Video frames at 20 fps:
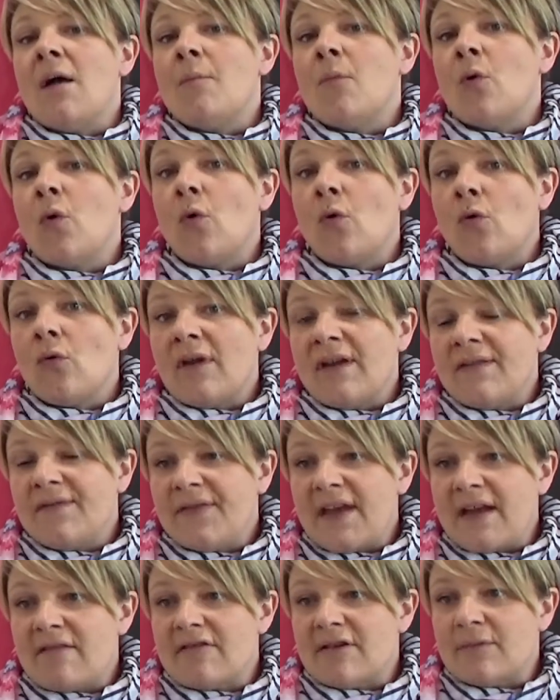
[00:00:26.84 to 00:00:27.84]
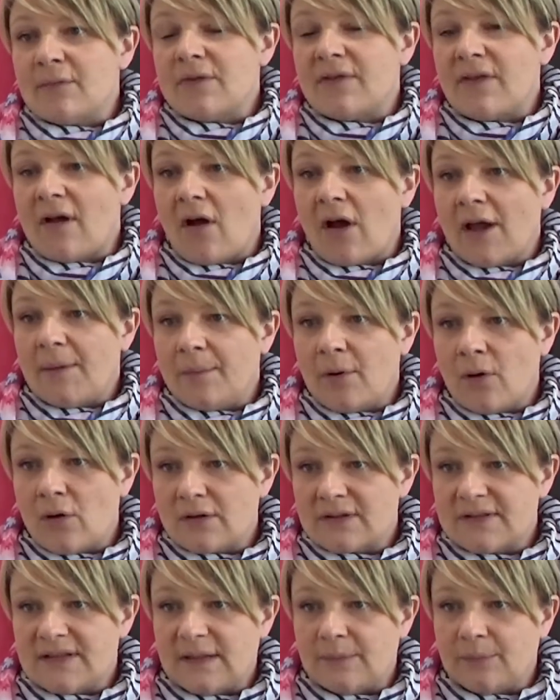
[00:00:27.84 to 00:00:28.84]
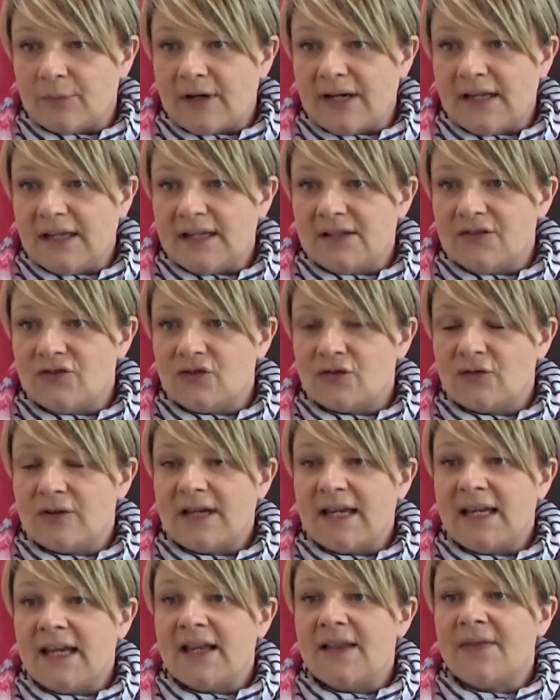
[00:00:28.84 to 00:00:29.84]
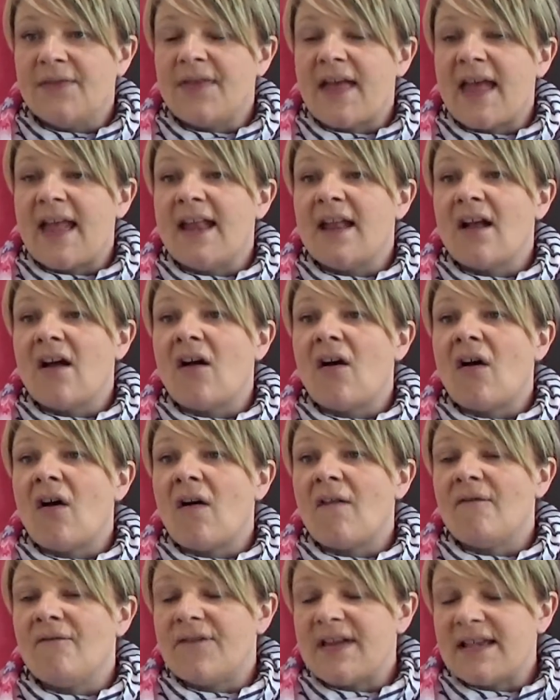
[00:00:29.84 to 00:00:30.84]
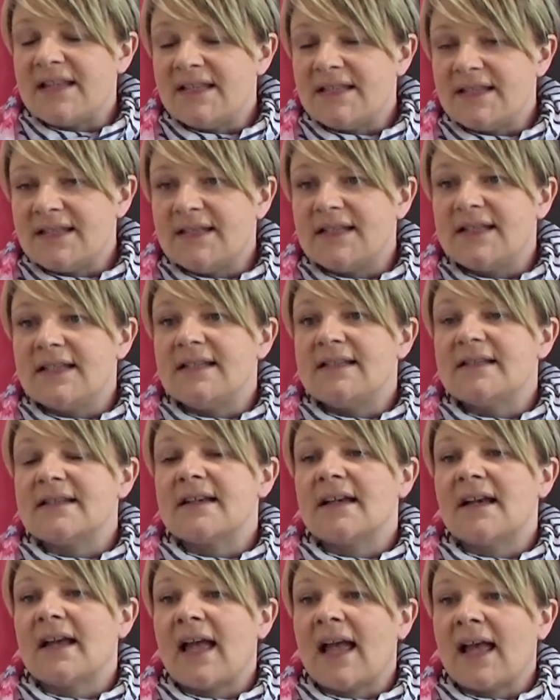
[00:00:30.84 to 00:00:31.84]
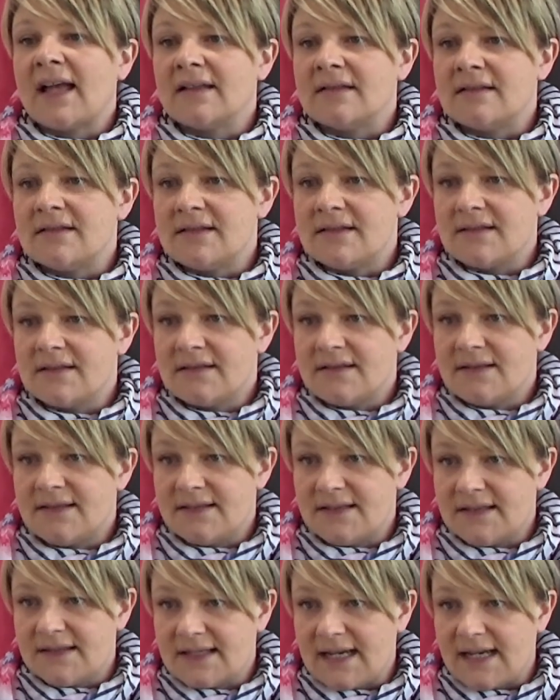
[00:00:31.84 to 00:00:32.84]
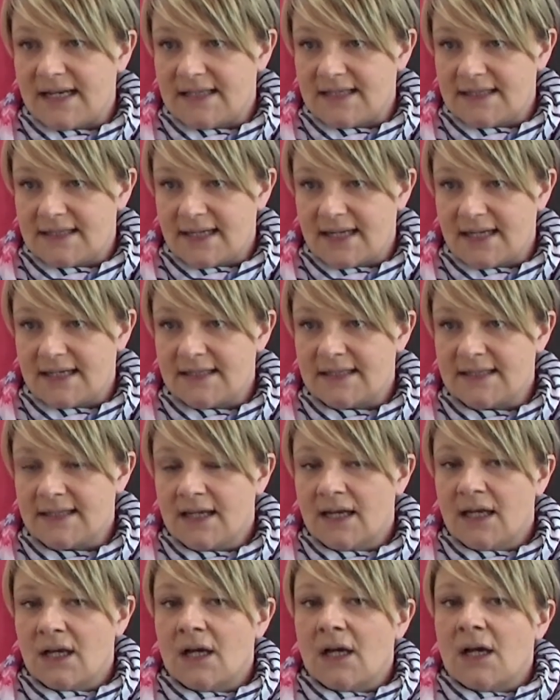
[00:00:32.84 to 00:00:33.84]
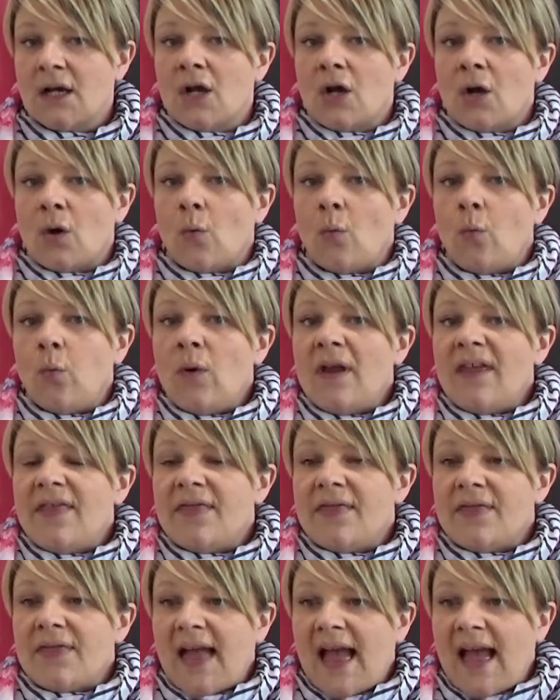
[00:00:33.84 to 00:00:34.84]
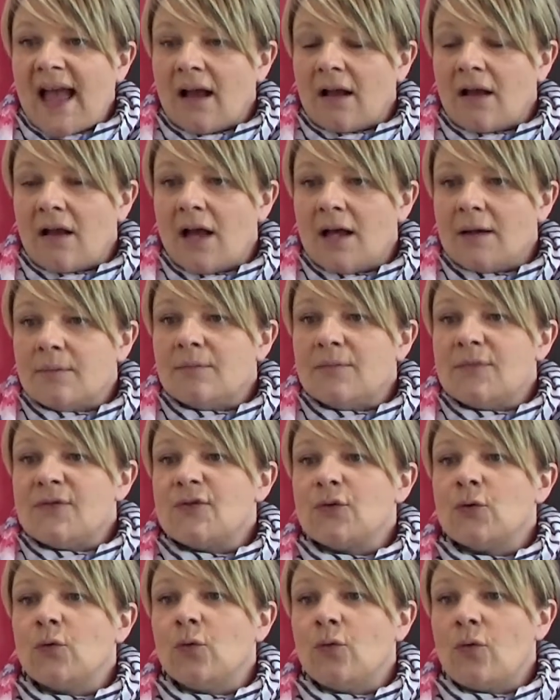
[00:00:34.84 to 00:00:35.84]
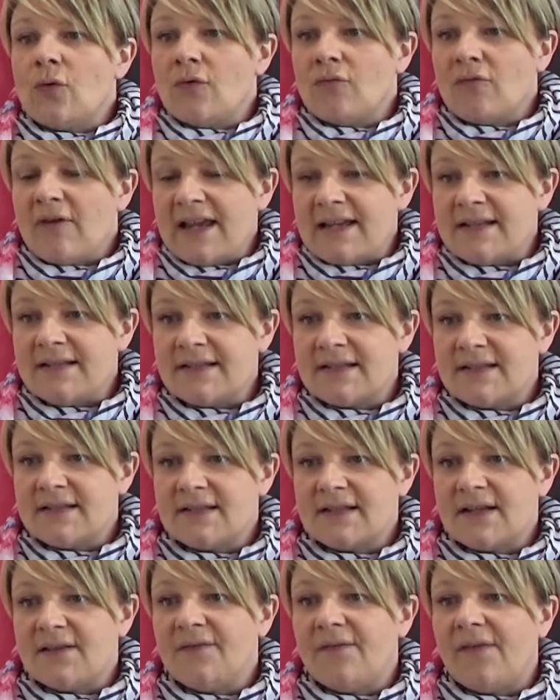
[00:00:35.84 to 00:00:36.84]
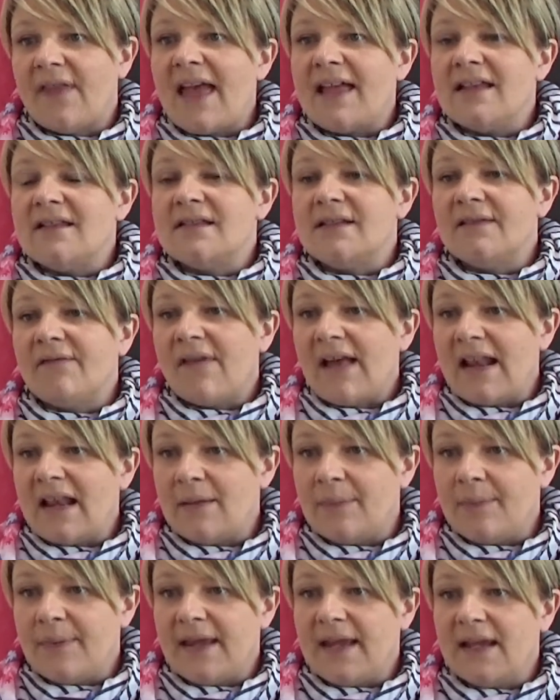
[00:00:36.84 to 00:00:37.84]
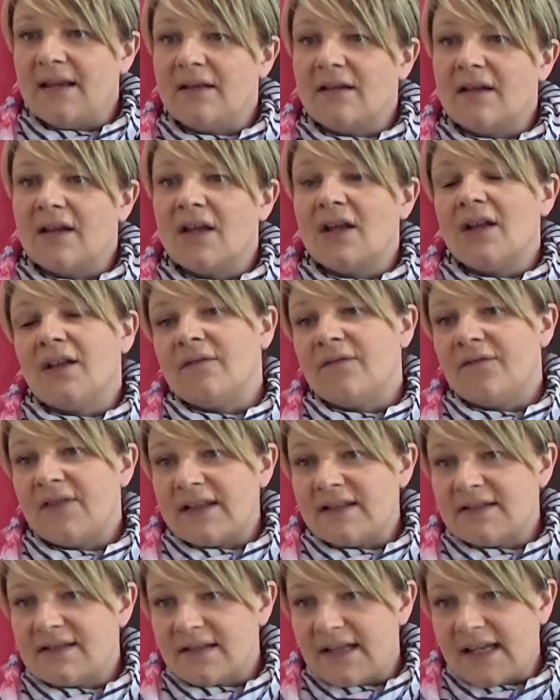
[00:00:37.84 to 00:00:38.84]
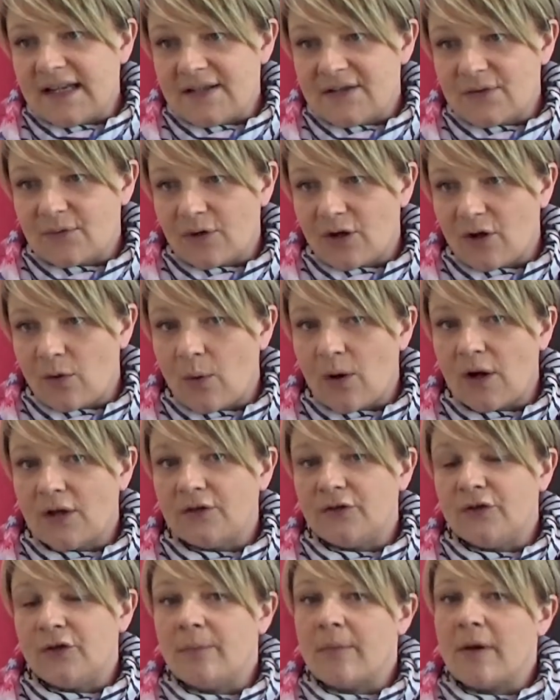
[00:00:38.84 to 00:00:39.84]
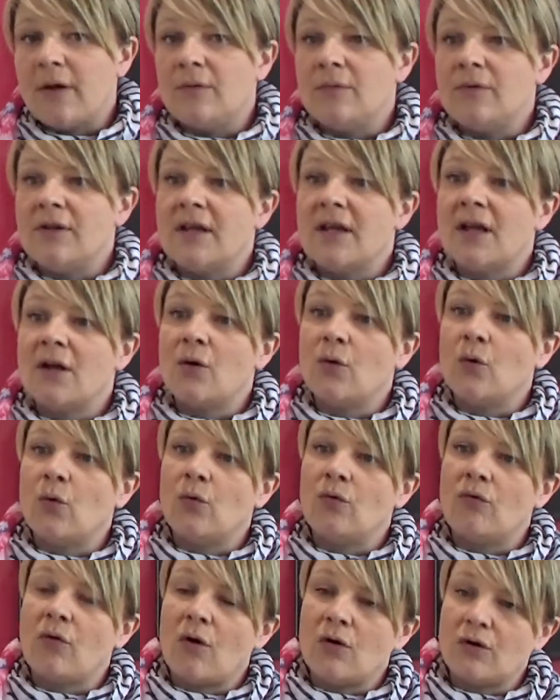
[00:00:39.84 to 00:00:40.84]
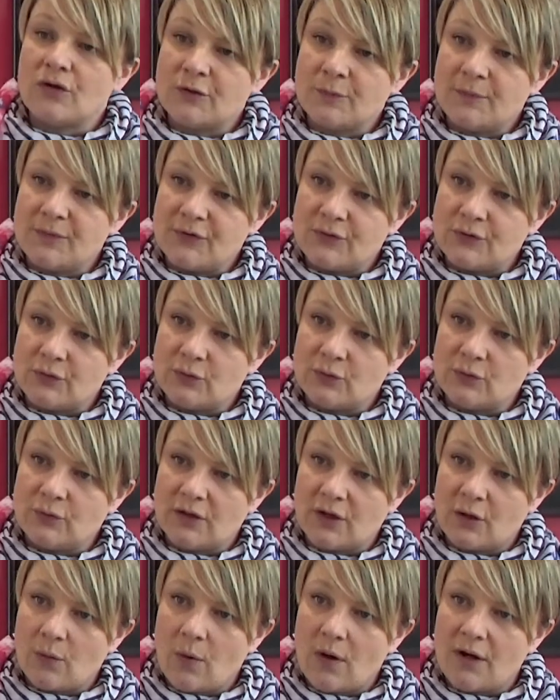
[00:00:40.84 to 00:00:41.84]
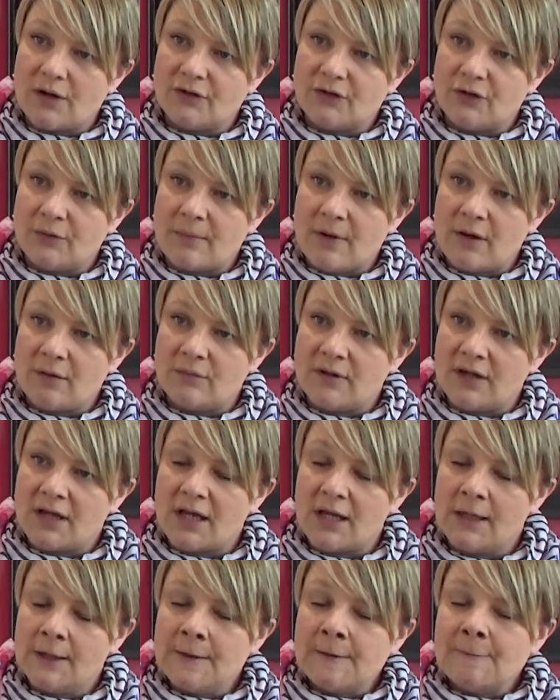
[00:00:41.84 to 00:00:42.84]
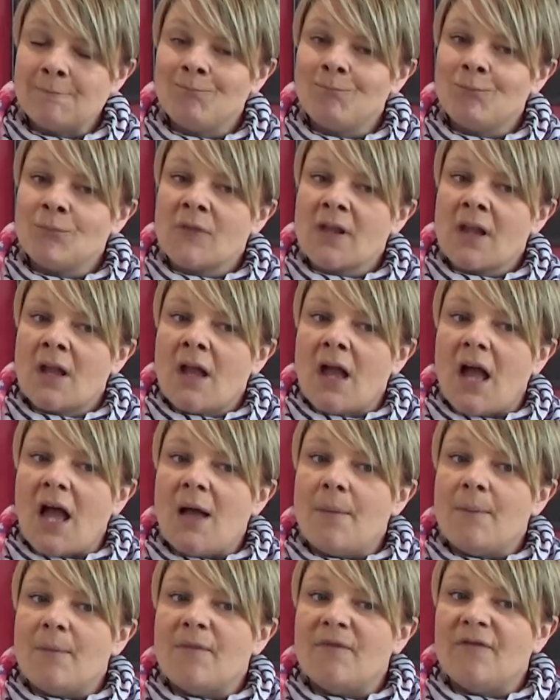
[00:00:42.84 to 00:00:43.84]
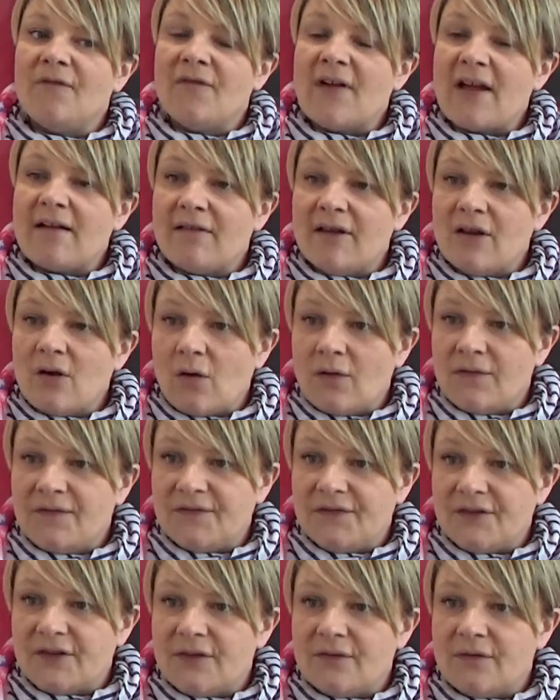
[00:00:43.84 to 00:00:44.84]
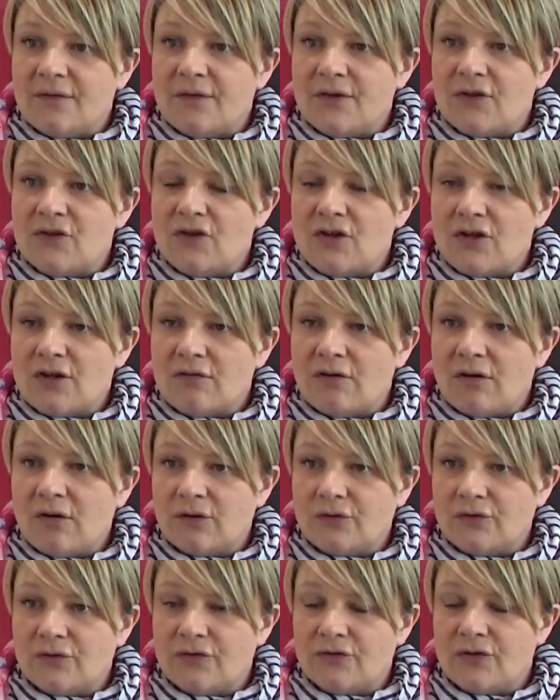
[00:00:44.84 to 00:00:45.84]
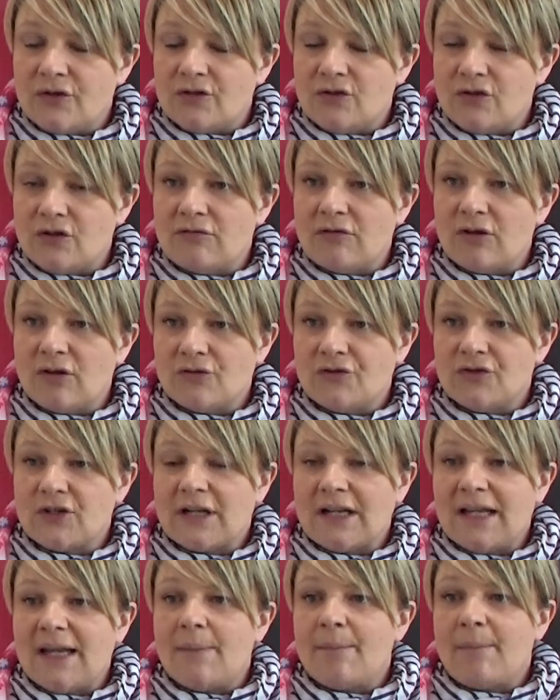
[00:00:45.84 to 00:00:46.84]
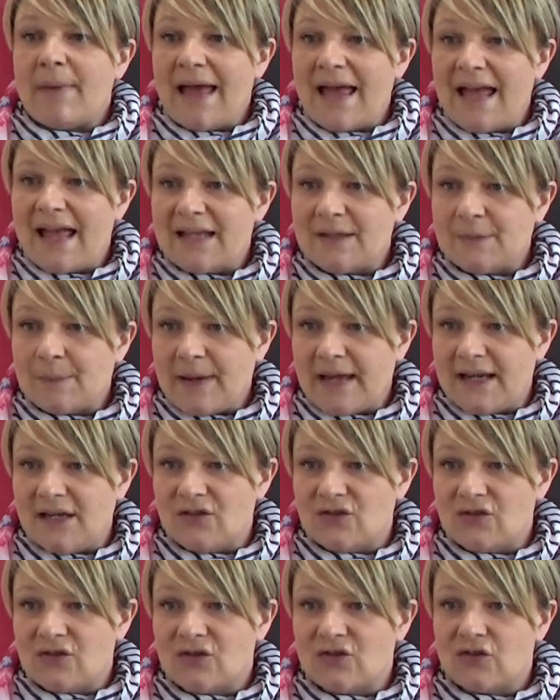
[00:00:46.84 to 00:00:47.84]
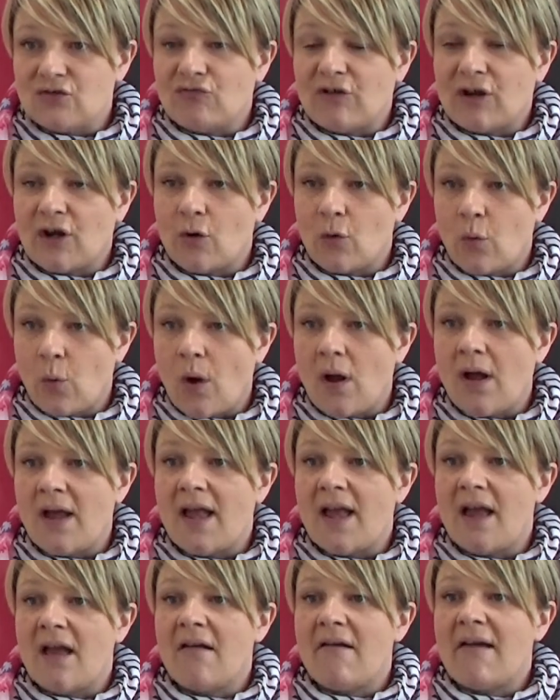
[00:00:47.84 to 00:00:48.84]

or if they're in with a hypoxic brain injury, they are vented and sedated. With that comes all the risks of then developing a ventilator-acquired pneumonia or a hospital-acquired pneumonia. Very often the neurologically impaired patients require